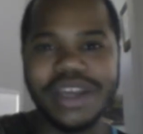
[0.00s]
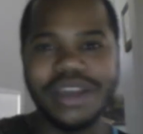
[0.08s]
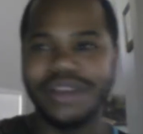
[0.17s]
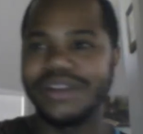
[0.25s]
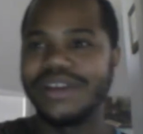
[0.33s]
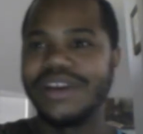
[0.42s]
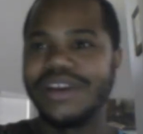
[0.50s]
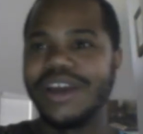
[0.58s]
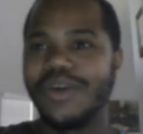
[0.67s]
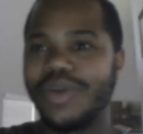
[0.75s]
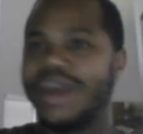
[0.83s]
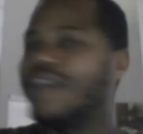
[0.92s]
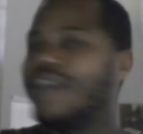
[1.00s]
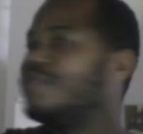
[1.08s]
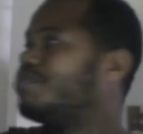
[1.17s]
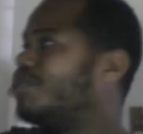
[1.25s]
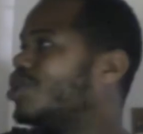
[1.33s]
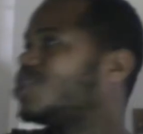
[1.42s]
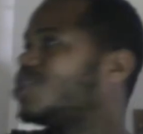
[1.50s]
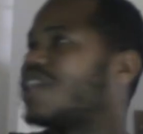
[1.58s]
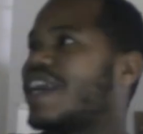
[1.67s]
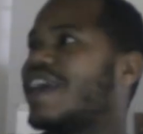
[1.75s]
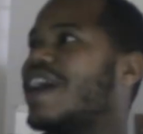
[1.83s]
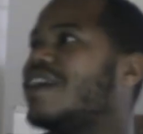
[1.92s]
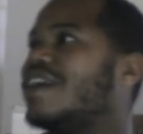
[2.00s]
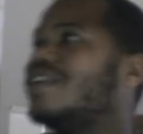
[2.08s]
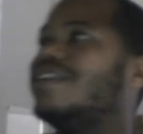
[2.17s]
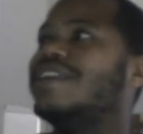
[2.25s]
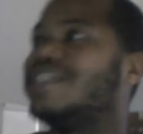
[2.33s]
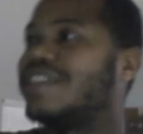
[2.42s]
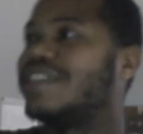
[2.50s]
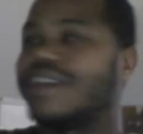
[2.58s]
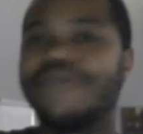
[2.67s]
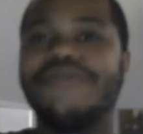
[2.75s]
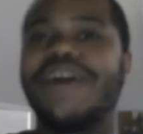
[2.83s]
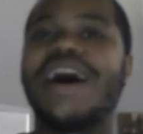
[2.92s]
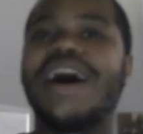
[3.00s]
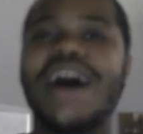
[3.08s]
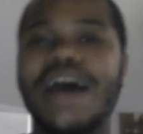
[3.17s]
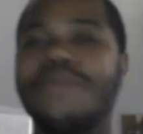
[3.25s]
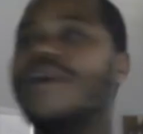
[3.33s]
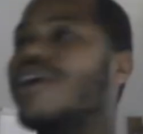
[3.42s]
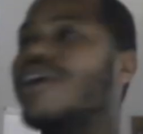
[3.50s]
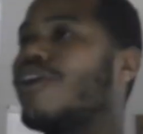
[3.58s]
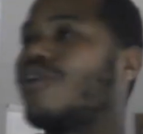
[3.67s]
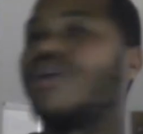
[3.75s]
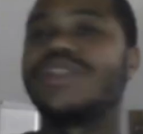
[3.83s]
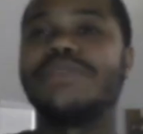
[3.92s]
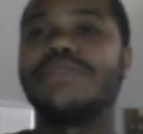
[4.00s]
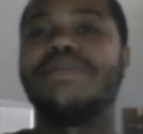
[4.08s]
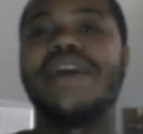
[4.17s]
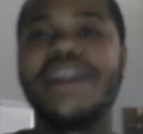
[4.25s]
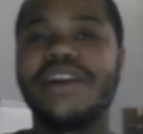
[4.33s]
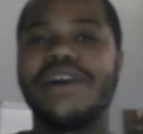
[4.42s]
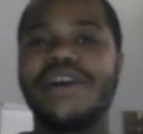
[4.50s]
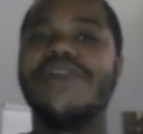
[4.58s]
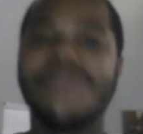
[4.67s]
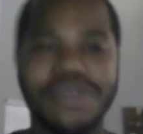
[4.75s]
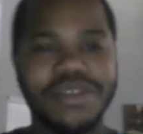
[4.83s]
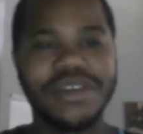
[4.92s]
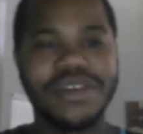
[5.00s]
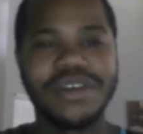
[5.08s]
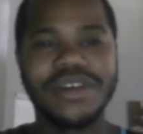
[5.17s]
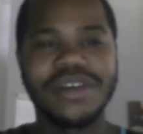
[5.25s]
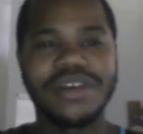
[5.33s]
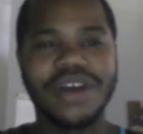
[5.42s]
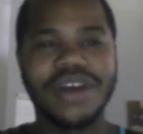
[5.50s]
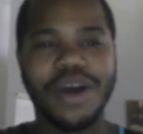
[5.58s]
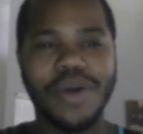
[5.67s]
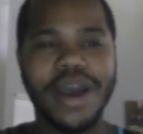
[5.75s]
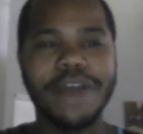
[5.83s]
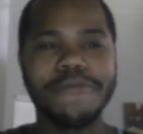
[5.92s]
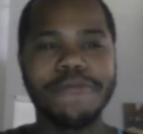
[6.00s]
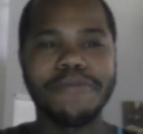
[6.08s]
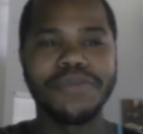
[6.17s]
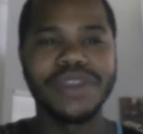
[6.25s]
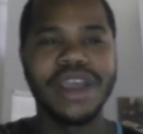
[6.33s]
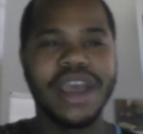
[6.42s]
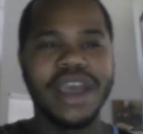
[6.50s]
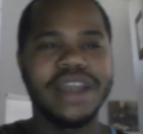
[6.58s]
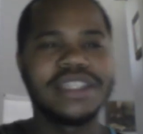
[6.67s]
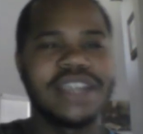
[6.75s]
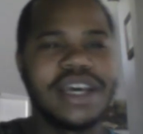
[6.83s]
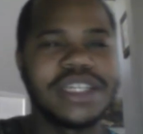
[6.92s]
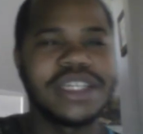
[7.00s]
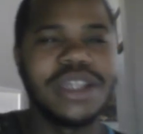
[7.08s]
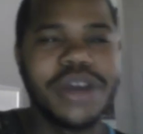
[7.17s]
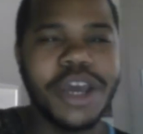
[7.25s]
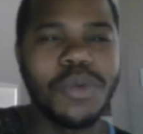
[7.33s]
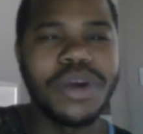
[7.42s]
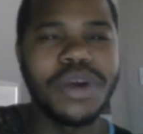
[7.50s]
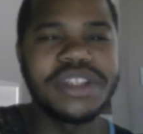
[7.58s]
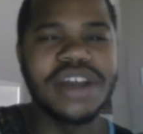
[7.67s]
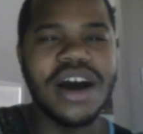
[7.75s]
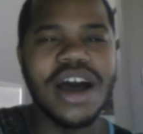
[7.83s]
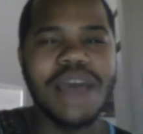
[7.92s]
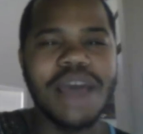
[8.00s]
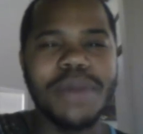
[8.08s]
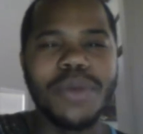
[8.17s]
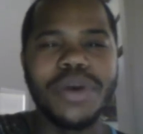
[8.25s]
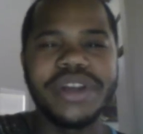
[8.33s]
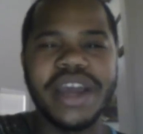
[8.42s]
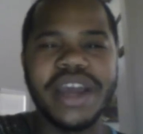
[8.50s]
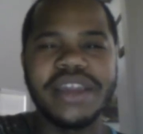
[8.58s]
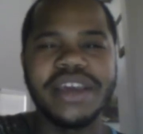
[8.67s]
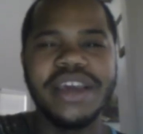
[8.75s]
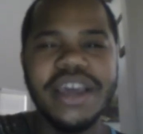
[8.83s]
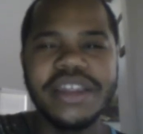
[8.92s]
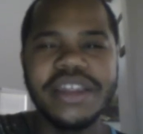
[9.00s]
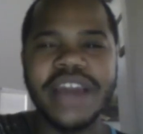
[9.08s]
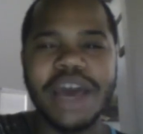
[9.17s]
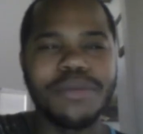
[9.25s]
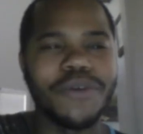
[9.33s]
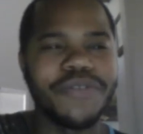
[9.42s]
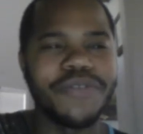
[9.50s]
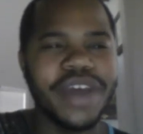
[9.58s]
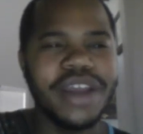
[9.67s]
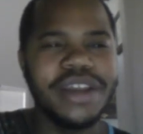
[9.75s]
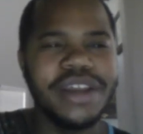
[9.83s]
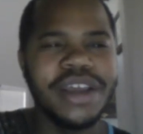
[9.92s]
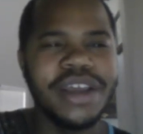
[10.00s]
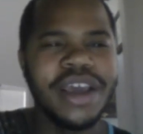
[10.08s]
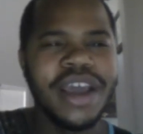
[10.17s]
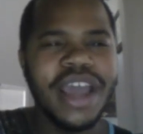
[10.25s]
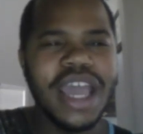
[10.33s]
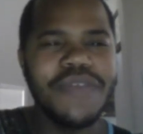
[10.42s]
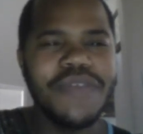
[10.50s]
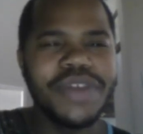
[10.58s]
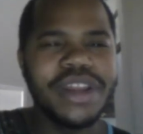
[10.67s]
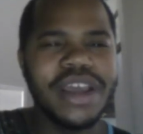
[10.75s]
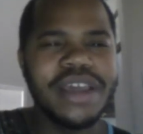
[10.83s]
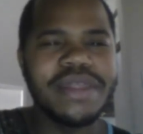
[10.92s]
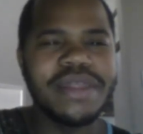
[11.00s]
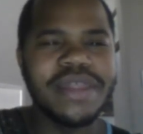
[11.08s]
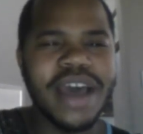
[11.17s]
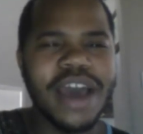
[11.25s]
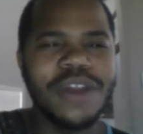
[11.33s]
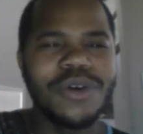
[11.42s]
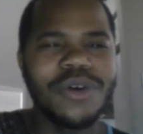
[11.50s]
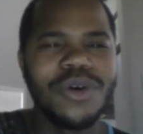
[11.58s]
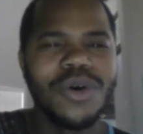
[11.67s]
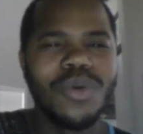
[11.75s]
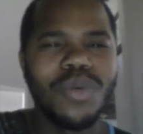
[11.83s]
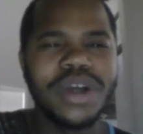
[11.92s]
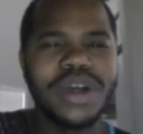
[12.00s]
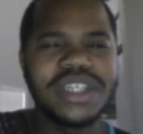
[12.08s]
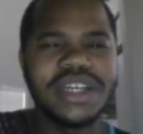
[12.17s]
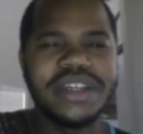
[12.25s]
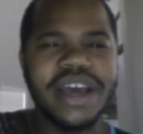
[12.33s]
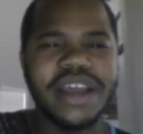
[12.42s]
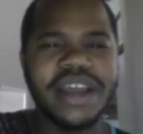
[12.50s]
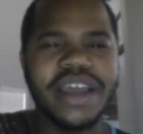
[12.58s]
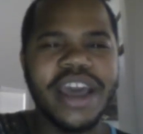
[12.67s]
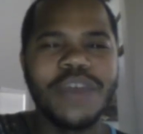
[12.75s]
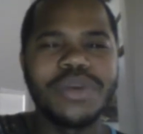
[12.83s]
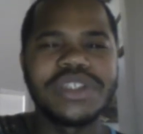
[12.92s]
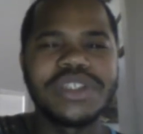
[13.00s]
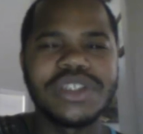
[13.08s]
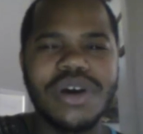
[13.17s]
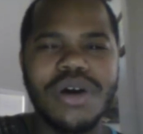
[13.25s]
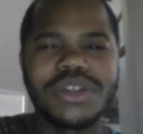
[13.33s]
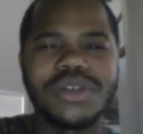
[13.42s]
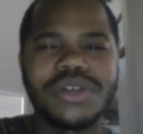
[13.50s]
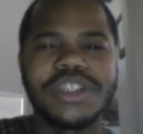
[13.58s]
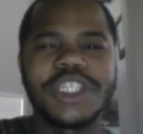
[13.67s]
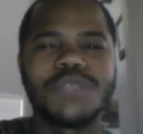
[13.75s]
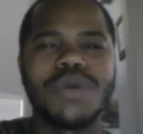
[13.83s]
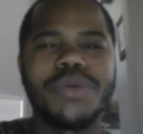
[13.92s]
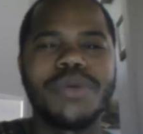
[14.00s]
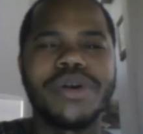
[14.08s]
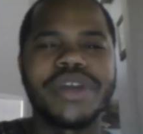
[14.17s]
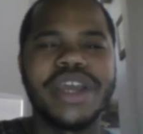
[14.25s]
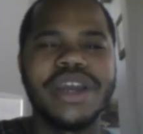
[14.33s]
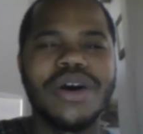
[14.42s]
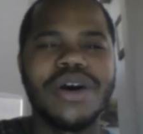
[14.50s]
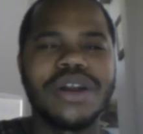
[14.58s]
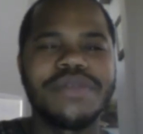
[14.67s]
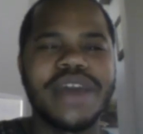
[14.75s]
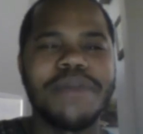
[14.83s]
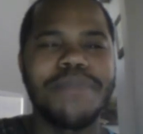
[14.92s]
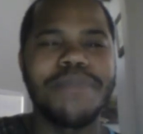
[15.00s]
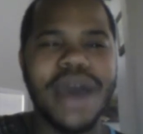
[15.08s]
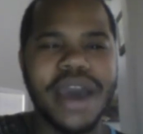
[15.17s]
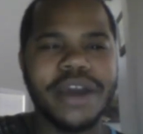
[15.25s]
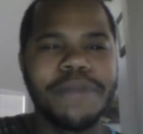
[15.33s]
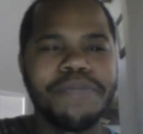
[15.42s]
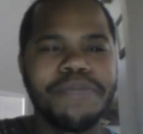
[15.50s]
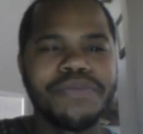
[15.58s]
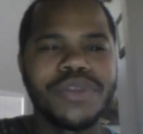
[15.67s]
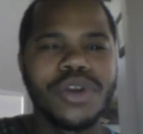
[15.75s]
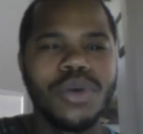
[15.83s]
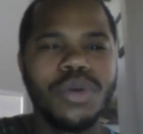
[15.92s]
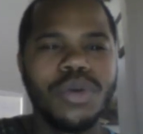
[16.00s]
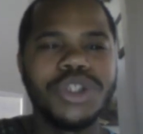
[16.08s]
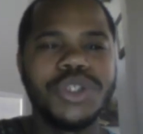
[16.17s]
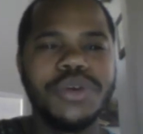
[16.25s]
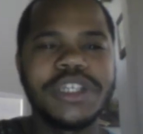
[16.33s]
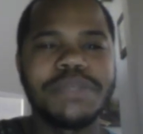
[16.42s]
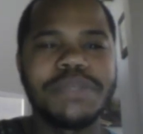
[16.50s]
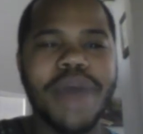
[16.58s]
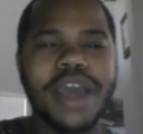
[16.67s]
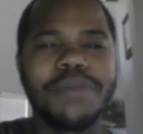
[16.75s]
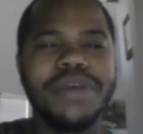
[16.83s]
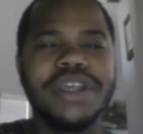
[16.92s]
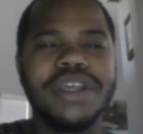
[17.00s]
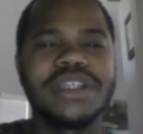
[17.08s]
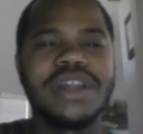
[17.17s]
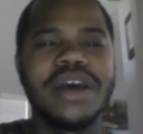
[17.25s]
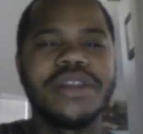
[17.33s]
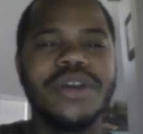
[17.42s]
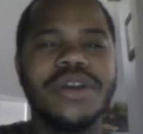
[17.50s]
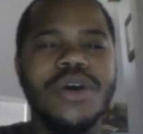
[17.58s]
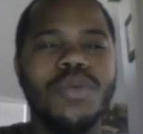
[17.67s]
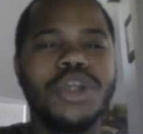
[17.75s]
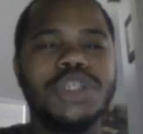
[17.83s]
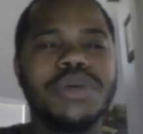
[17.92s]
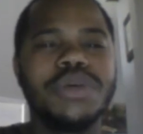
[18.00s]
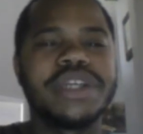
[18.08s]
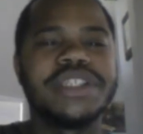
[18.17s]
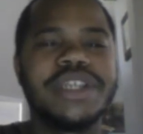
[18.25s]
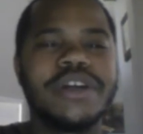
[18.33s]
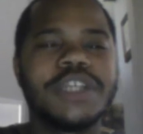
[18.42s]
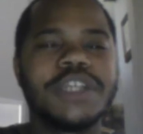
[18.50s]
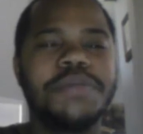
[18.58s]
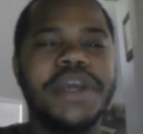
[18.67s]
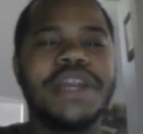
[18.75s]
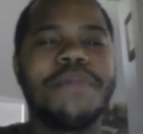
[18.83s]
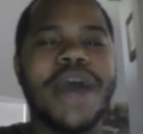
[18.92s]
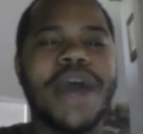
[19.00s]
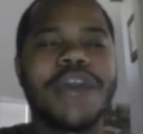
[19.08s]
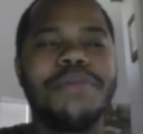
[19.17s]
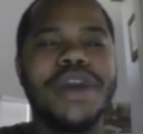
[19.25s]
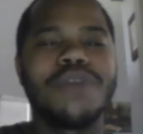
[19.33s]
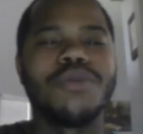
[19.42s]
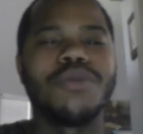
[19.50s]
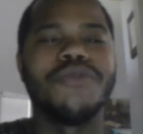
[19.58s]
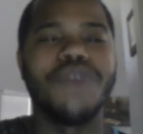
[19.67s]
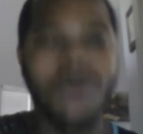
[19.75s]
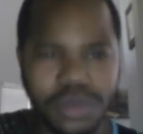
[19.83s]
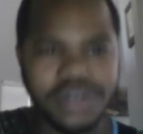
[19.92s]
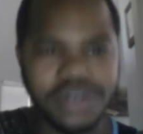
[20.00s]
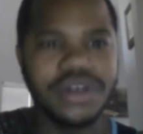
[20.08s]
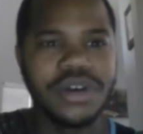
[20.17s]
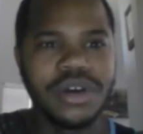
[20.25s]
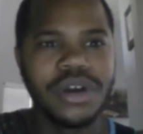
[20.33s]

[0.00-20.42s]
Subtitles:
clean. When they pushed that Hellenistic vibe across the planet Earth. All right. And it says, look at what time and what day the heathen had profaned it. Even in that, was it dedicated with song. So this is when we were getting all of that back. When Judas Maccabees led what you would consider as being the Maccabean revolt.